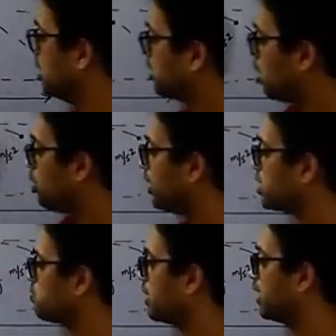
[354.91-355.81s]
Now let
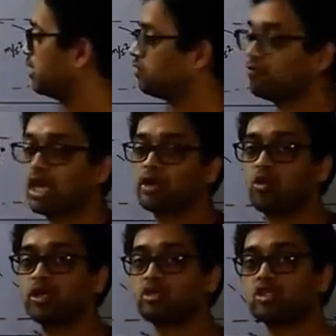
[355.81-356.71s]
us begin. We are
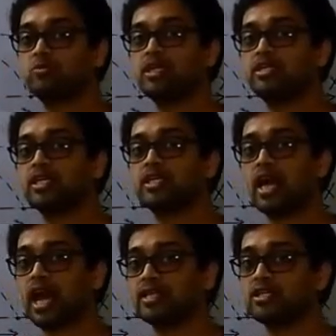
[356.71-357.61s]
going to split it
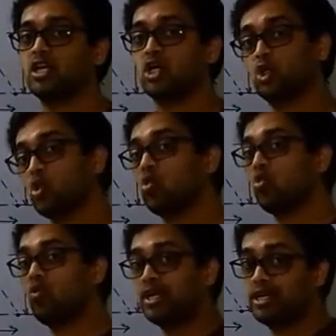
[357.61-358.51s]
as two
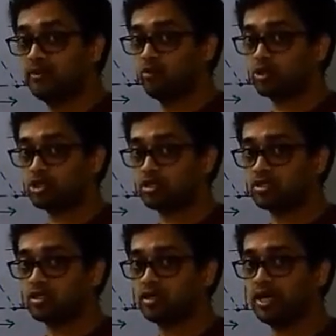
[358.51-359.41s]
1D
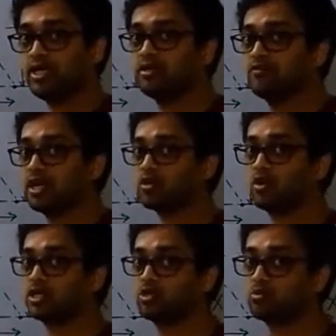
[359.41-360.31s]
motions, right? We are
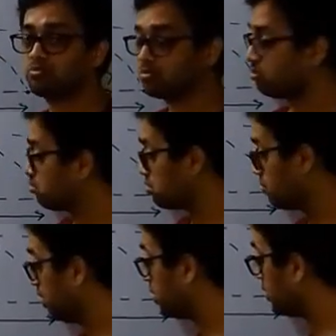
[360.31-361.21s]
going to
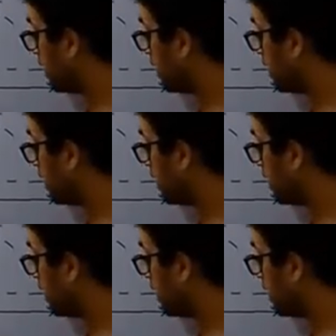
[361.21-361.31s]
split it